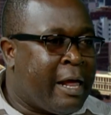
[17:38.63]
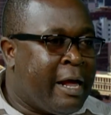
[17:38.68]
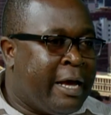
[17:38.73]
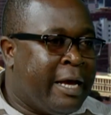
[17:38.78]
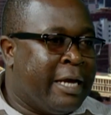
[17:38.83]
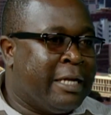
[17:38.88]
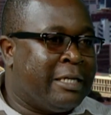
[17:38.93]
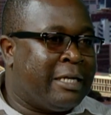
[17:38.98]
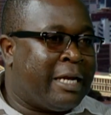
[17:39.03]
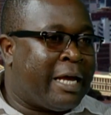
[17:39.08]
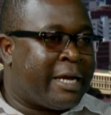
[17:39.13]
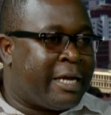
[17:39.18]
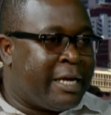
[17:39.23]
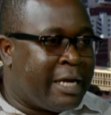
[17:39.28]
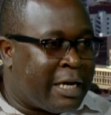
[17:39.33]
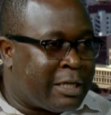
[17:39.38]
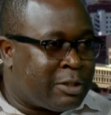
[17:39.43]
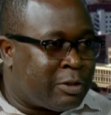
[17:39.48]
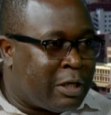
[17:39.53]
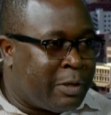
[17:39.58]
And like he
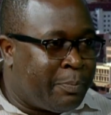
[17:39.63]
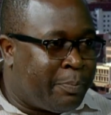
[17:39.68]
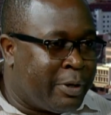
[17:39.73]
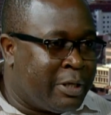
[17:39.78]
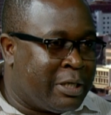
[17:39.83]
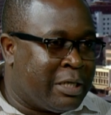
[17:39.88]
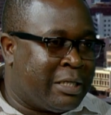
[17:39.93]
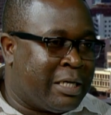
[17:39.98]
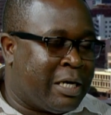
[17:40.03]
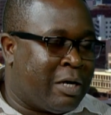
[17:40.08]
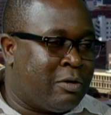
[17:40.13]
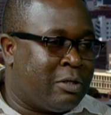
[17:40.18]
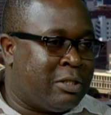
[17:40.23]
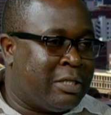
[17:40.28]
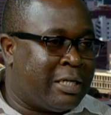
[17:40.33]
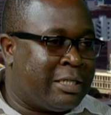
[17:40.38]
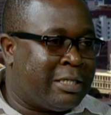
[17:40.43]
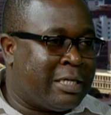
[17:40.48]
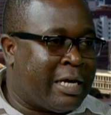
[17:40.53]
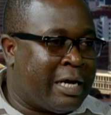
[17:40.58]
actually pointed out,
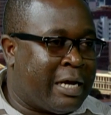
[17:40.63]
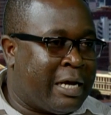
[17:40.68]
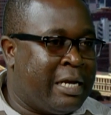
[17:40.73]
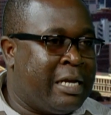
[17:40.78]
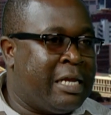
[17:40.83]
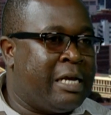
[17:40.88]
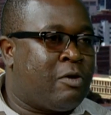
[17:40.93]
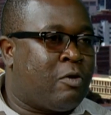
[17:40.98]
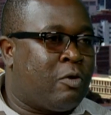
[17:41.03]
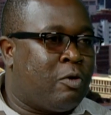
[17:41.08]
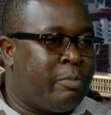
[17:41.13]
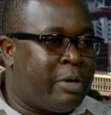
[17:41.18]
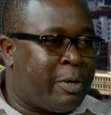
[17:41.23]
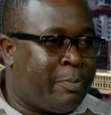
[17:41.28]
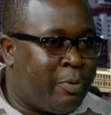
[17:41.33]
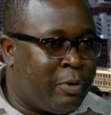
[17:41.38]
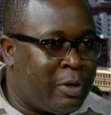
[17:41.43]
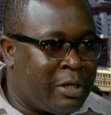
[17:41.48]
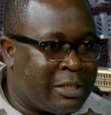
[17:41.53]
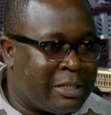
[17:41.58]
that any economic
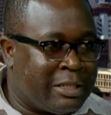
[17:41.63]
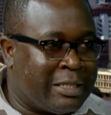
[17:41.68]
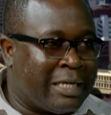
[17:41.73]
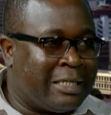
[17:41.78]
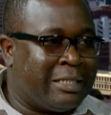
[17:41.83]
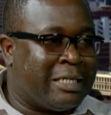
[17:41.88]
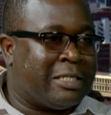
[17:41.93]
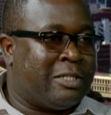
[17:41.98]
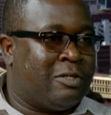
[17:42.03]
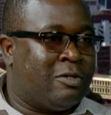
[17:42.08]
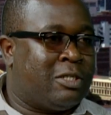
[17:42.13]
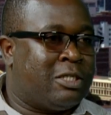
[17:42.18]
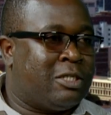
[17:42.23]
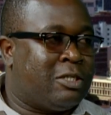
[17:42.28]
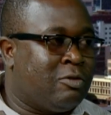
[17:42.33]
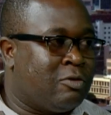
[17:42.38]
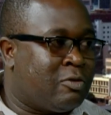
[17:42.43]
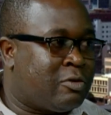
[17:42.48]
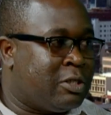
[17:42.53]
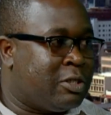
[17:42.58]
policy that does not
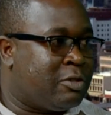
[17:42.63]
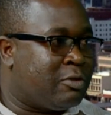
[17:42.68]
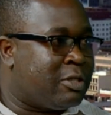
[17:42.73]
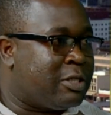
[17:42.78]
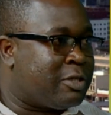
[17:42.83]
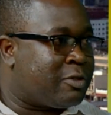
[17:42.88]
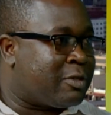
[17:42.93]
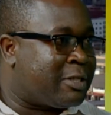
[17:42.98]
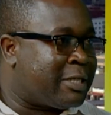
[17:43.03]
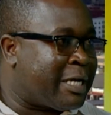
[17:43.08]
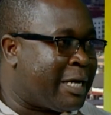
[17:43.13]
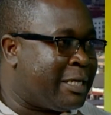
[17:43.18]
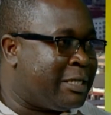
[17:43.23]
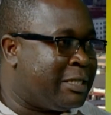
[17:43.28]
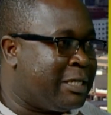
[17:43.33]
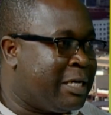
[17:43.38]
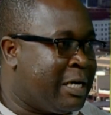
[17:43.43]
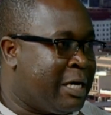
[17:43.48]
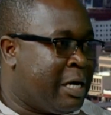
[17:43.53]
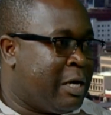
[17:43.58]
look into the
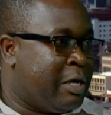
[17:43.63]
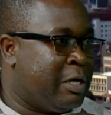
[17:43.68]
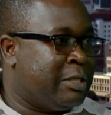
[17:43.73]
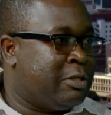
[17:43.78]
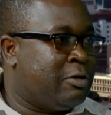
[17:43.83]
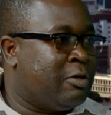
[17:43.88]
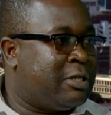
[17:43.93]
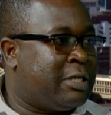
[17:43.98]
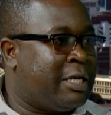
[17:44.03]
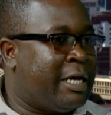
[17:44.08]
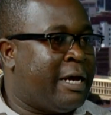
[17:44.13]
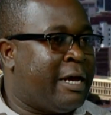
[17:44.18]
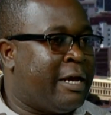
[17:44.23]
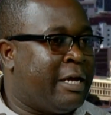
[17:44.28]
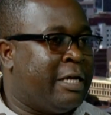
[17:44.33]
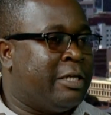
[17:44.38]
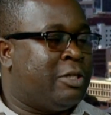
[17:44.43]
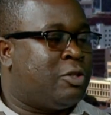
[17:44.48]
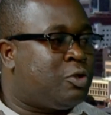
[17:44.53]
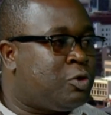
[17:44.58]
society is not
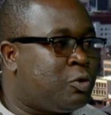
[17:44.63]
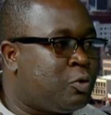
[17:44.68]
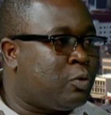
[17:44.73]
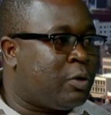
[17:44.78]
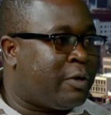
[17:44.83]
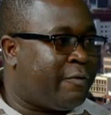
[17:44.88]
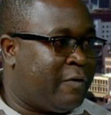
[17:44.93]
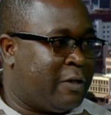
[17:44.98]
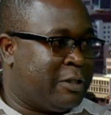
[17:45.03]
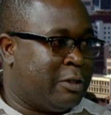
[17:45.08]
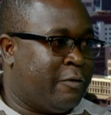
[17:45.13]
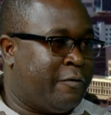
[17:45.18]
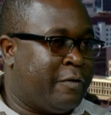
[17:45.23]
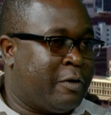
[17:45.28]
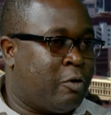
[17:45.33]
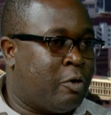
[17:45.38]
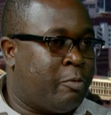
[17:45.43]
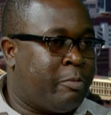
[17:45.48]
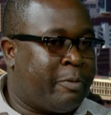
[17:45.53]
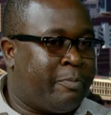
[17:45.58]
a true reflection of
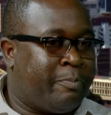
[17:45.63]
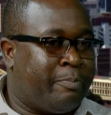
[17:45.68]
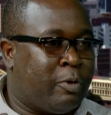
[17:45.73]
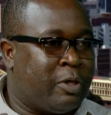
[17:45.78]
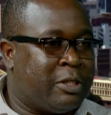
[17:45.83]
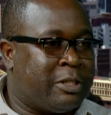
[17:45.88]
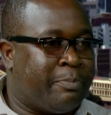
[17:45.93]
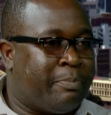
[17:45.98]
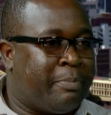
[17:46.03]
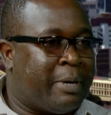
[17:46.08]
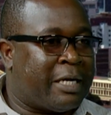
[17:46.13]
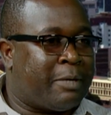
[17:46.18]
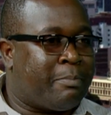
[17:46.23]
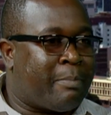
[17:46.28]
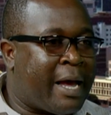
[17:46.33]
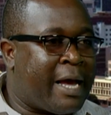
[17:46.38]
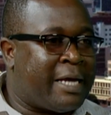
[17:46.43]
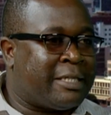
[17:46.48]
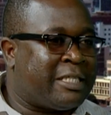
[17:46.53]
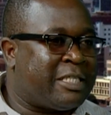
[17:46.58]
economic policy. But
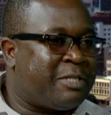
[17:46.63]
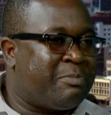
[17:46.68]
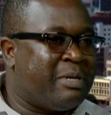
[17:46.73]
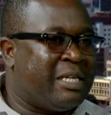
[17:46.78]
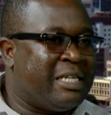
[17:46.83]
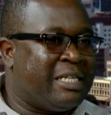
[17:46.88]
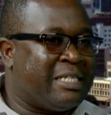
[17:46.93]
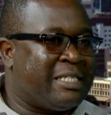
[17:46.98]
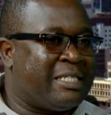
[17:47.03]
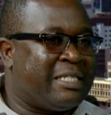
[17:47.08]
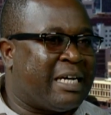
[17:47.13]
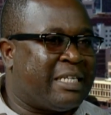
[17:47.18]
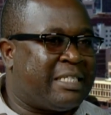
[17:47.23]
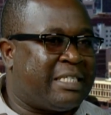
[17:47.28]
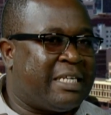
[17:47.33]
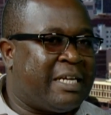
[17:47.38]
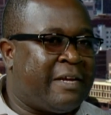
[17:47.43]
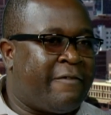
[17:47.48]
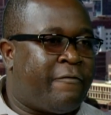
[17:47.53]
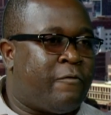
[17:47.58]
my assessment is that
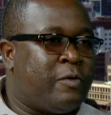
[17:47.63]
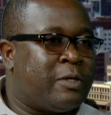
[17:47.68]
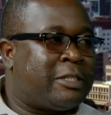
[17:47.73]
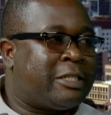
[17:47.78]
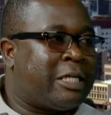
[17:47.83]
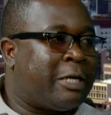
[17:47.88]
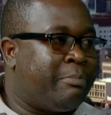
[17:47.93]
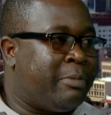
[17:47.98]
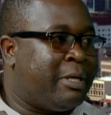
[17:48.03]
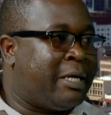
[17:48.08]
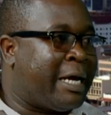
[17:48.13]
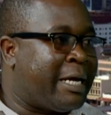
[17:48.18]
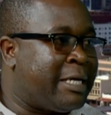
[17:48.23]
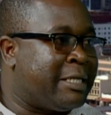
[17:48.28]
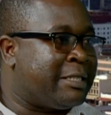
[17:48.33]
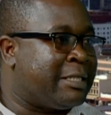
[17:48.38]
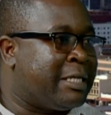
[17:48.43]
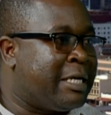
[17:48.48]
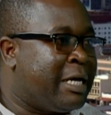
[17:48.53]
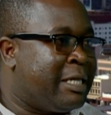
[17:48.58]
if we
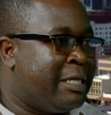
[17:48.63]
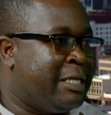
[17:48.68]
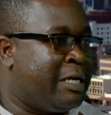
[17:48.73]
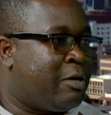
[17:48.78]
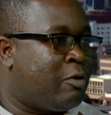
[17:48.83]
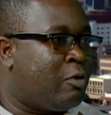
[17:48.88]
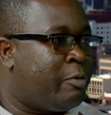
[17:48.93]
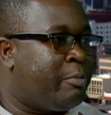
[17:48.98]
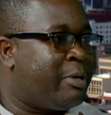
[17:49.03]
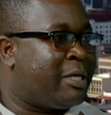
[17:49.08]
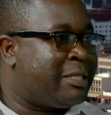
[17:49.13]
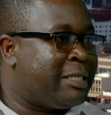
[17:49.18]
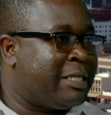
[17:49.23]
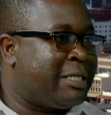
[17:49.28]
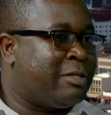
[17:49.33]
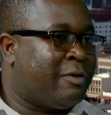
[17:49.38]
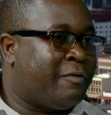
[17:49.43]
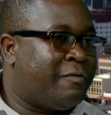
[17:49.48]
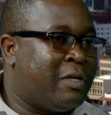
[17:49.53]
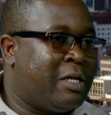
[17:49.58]
stabilize the economic
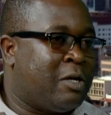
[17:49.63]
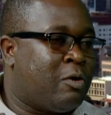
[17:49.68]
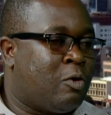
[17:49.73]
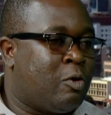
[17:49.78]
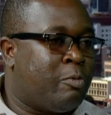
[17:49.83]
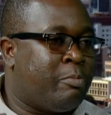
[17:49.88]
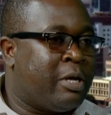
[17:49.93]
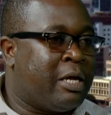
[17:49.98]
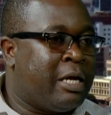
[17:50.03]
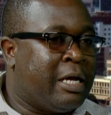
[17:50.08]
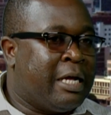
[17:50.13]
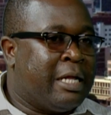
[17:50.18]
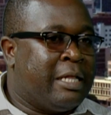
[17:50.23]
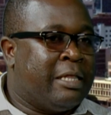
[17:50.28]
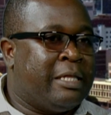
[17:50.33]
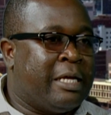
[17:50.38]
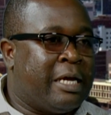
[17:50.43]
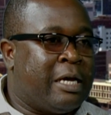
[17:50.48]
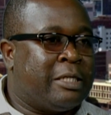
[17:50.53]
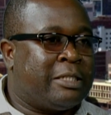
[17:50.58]
sector of the economy,
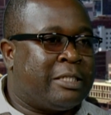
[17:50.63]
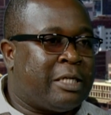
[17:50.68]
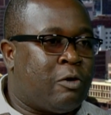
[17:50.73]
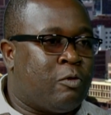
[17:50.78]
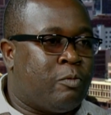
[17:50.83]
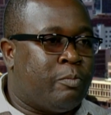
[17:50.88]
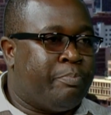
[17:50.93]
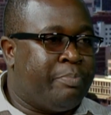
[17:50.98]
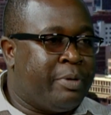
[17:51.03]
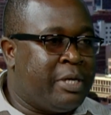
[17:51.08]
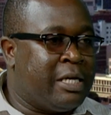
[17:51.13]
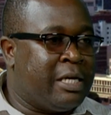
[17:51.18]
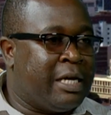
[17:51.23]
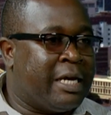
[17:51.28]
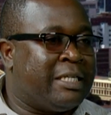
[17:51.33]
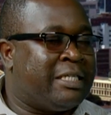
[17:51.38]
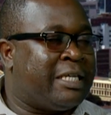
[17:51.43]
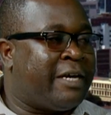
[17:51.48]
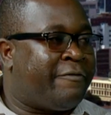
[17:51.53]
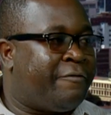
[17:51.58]
there shall be a
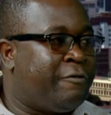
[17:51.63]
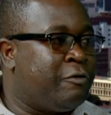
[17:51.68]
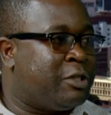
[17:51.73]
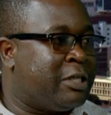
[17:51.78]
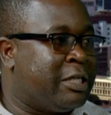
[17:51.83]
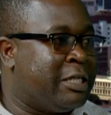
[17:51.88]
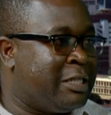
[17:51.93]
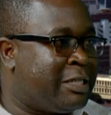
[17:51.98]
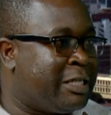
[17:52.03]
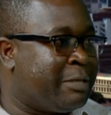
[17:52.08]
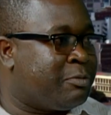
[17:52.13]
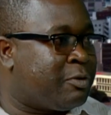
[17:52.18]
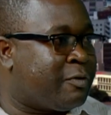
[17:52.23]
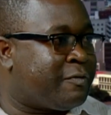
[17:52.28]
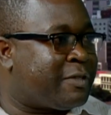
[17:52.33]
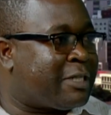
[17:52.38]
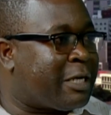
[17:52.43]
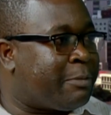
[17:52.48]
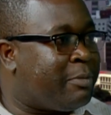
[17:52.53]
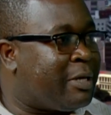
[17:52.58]
diffusion in terms of
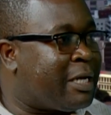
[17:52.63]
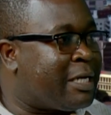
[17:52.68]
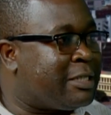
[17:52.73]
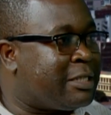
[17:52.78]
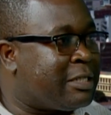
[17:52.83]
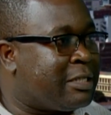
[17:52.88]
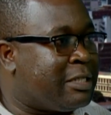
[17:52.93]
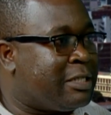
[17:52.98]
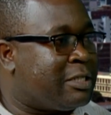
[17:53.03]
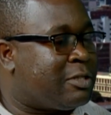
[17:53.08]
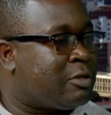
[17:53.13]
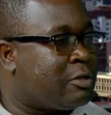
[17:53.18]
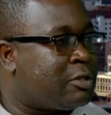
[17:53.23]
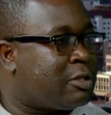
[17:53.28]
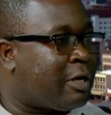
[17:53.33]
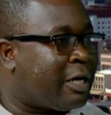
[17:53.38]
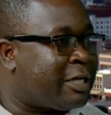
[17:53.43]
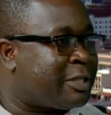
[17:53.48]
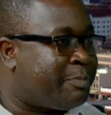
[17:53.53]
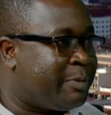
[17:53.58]
stabilizing the
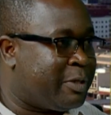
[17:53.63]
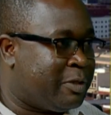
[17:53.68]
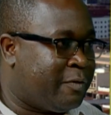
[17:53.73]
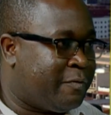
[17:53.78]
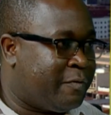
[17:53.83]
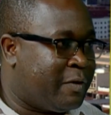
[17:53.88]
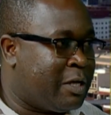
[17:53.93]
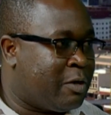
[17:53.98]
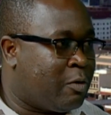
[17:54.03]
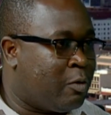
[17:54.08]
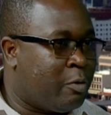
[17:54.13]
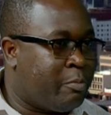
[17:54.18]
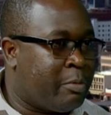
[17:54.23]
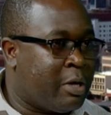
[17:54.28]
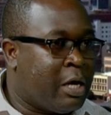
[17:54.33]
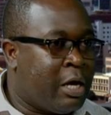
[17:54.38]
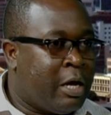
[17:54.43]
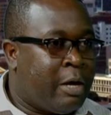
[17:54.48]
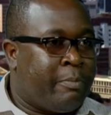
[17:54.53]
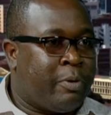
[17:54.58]
social aspect of the economy,
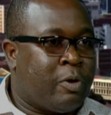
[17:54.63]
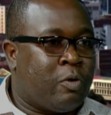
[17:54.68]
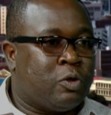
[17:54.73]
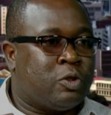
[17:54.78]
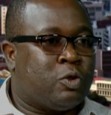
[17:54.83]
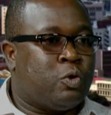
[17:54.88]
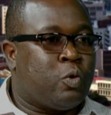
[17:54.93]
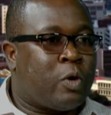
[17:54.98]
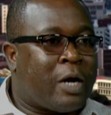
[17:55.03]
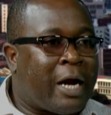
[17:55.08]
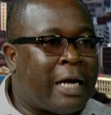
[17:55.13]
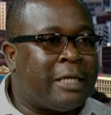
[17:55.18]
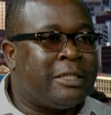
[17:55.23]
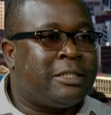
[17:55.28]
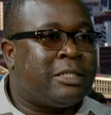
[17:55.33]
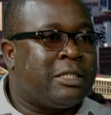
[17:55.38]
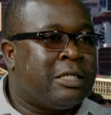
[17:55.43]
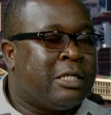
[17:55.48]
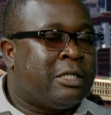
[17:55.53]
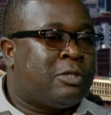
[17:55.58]
because you
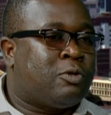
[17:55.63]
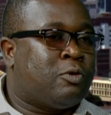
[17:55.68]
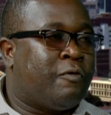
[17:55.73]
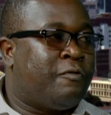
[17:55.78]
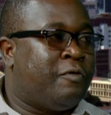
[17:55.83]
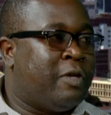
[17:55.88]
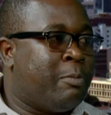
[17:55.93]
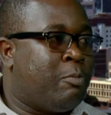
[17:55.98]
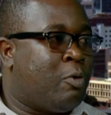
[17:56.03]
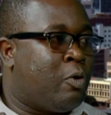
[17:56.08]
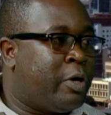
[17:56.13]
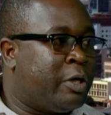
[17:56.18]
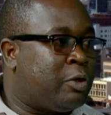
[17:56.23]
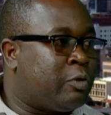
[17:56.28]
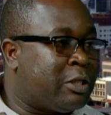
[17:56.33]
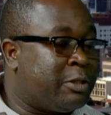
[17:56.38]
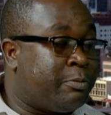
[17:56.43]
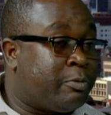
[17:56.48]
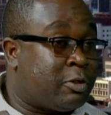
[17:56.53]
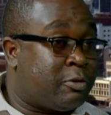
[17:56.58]
can't solve them all at
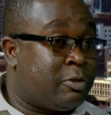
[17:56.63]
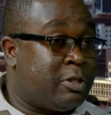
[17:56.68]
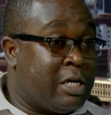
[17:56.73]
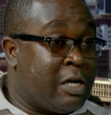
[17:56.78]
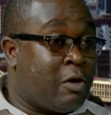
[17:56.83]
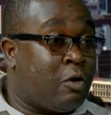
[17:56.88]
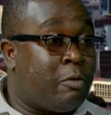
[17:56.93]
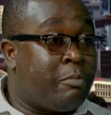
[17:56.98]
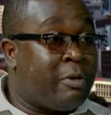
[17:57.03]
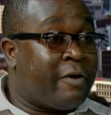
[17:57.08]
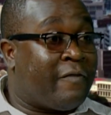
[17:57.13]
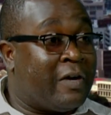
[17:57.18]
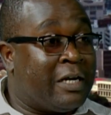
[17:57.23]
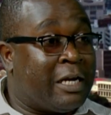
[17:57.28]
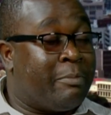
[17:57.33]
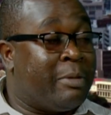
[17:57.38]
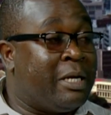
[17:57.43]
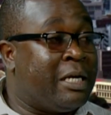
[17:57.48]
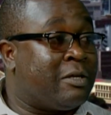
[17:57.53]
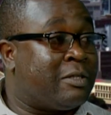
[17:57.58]
once, because the economic
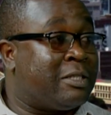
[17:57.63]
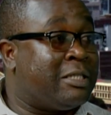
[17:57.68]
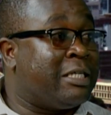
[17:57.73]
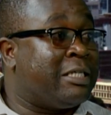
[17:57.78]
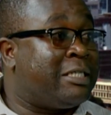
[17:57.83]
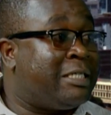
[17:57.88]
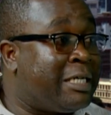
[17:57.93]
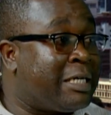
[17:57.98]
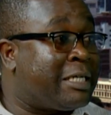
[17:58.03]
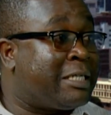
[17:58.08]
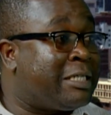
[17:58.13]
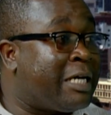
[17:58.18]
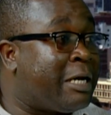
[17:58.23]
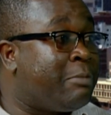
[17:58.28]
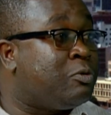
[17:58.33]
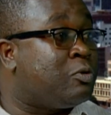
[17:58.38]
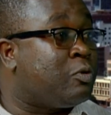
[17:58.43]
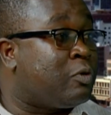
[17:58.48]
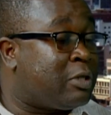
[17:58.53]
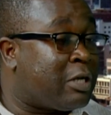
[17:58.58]
fundamentals, they take
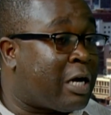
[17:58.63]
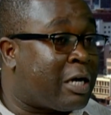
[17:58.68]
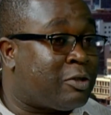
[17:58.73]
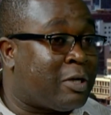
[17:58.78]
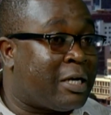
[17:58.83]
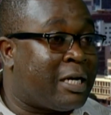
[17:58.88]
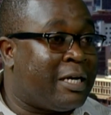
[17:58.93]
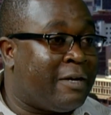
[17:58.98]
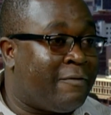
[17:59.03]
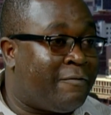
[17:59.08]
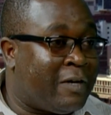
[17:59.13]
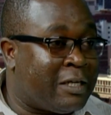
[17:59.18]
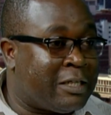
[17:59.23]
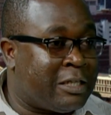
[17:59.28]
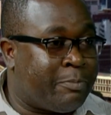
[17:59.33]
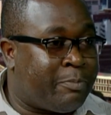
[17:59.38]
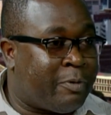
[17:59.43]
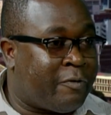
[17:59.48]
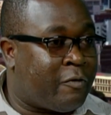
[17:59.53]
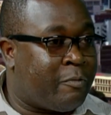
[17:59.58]
time to actually reflect
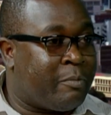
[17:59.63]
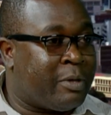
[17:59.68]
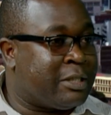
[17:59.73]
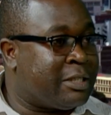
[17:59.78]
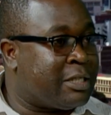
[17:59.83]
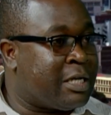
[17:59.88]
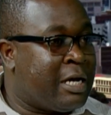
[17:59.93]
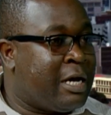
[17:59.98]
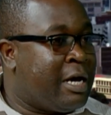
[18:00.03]
the performance.